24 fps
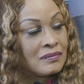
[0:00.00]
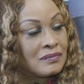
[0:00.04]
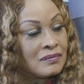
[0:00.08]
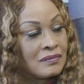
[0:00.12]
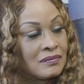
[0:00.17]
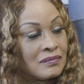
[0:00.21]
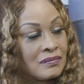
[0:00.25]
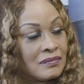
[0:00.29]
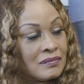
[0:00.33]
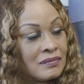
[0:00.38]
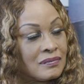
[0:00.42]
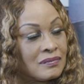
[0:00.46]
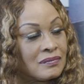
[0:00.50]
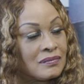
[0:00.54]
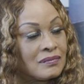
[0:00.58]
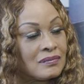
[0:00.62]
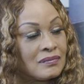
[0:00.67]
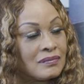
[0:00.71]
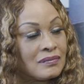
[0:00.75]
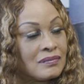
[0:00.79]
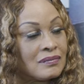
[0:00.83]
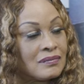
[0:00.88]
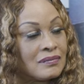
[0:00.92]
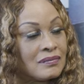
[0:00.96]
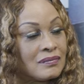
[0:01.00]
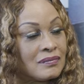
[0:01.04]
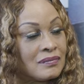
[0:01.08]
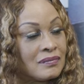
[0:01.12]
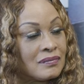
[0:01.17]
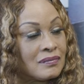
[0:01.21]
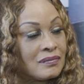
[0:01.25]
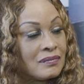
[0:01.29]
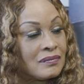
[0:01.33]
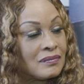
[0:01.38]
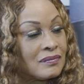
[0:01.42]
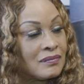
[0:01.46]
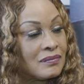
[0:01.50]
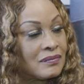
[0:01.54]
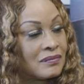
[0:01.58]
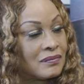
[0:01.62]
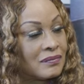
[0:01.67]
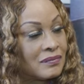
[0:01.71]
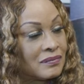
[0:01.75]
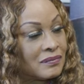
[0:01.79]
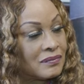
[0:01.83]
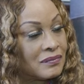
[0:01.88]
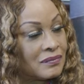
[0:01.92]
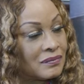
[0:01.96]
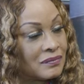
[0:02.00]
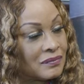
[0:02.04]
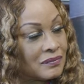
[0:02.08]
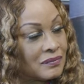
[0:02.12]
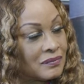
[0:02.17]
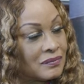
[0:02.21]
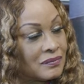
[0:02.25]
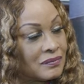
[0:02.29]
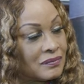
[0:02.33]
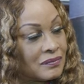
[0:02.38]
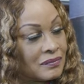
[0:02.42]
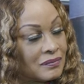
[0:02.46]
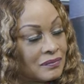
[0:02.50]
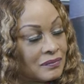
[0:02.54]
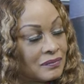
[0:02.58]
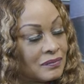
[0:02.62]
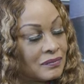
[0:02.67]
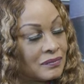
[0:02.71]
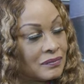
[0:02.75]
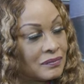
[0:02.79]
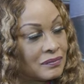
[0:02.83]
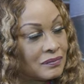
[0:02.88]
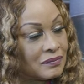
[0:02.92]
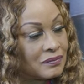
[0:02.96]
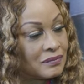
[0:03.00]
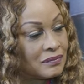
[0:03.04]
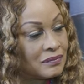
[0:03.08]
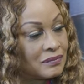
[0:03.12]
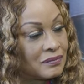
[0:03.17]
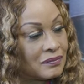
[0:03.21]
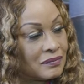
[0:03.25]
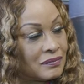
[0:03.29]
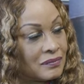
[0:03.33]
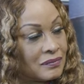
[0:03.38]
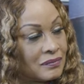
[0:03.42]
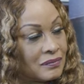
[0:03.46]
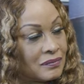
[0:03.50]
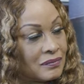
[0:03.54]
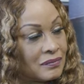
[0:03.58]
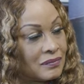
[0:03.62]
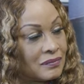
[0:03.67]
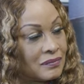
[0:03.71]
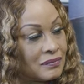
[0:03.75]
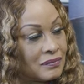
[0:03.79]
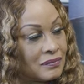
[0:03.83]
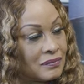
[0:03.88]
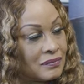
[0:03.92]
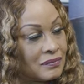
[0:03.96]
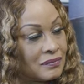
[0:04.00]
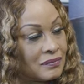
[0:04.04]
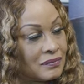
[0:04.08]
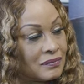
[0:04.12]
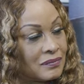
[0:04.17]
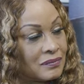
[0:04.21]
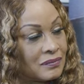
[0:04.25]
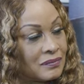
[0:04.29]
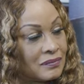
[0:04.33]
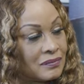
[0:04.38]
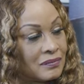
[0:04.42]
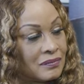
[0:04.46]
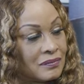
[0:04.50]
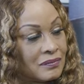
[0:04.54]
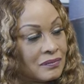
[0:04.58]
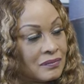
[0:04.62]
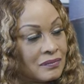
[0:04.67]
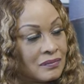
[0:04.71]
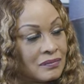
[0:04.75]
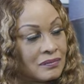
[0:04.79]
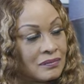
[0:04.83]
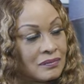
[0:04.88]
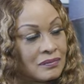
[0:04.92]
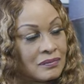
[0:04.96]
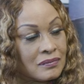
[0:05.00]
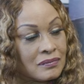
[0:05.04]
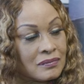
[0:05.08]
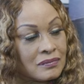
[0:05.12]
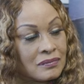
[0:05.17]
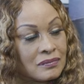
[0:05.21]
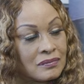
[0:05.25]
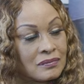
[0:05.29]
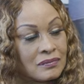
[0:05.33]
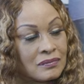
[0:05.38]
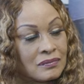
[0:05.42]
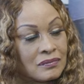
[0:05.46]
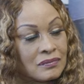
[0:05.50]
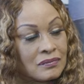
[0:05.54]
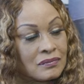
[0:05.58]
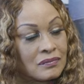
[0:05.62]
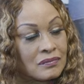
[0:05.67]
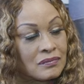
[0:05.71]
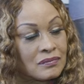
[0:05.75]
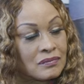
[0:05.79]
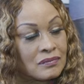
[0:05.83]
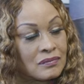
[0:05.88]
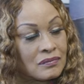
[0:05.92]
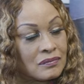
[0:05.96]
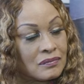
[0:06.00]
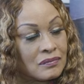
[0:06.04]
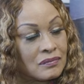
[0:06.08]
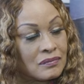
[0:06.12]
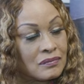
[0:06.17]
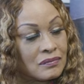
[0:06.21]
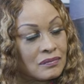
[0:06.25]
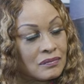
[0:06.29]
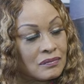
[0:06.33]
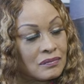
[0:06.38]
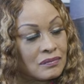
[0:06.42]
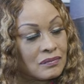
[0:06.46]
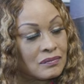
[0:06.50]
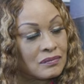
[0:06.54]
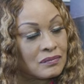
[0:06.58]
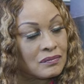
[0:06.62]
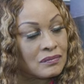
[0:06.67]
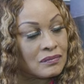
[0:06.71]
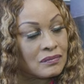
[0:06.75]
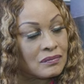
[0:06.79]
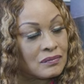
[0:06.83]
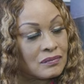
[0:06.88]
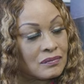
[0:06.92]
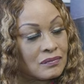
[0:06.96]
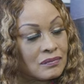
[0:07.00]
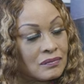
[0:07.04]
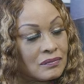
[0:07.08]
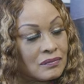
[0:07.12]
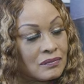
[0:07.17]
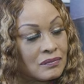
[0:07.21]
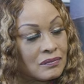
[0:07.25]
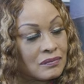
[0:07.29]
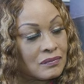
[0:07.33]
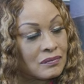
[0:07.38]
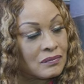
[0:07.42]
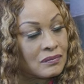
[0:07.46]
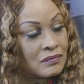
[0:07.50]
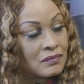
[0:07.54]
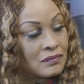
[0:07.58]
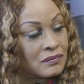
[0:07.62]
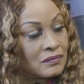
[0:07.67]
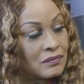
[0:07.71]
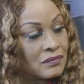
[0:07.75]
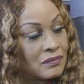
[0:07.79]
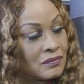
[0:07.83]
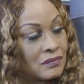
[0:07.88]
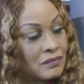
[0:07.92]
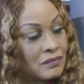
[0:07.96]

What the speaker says: (not speaking)